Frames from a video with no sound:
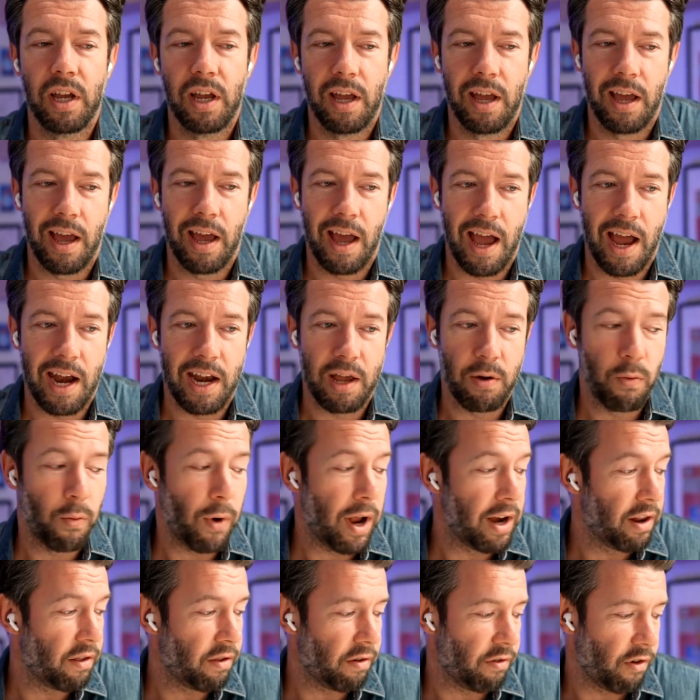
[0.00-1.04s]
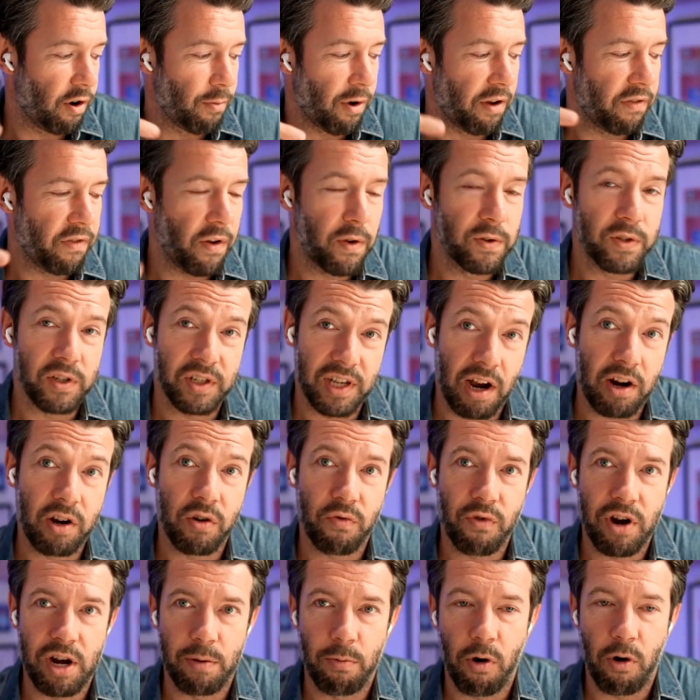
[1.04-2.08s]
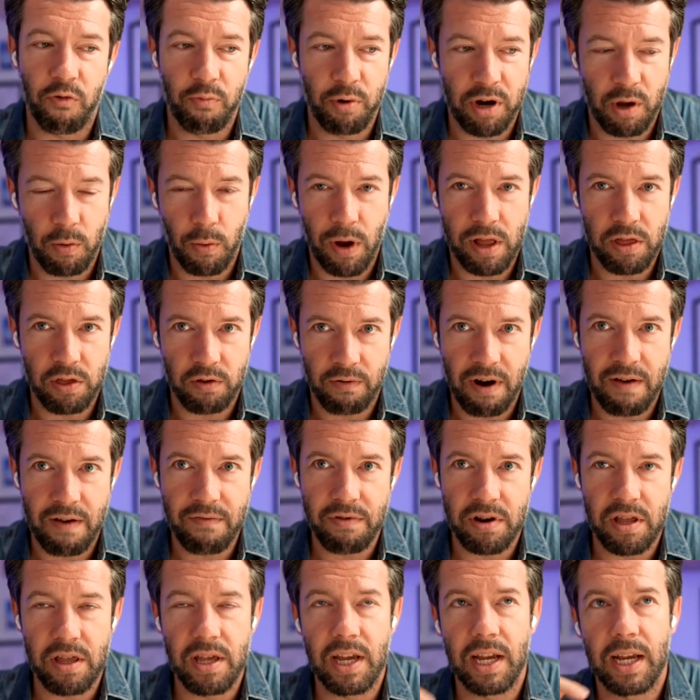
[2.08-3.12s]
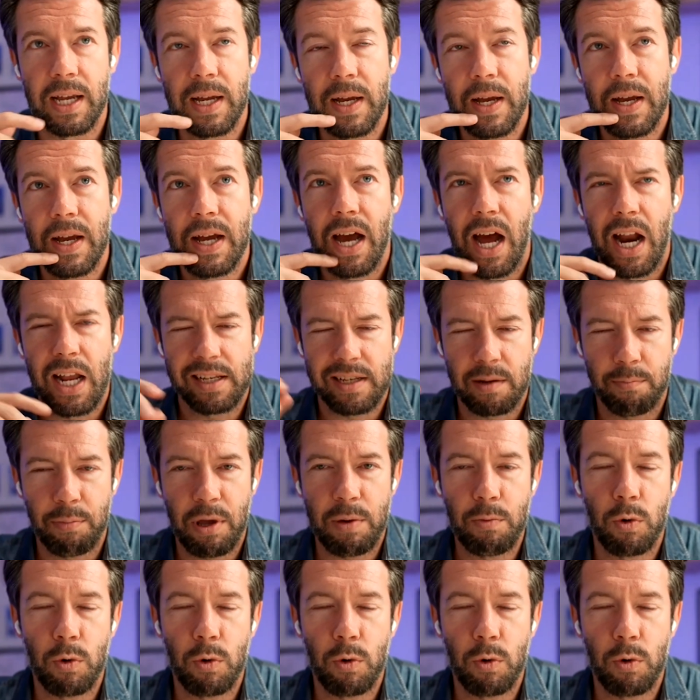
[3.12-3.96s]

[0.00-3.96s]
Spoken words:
And it went through, my phone's just there, I could read them off, but it went through everything. And I said, be more